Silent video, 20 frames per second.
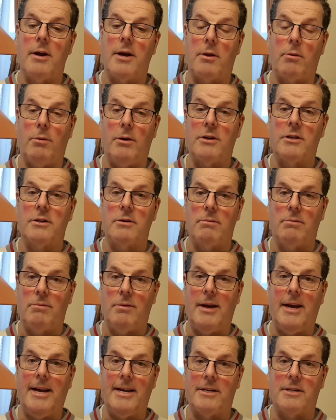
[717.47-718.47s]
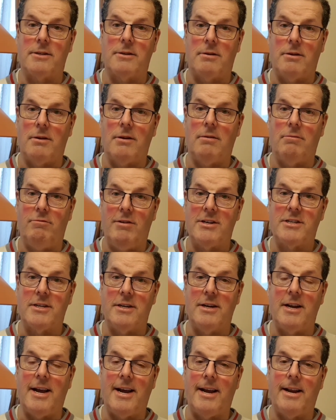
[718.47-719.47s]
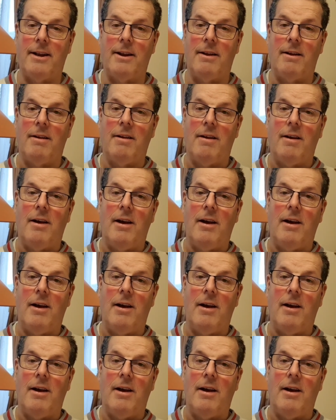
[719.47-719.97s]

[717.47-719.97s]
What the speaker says: In other words, it's written in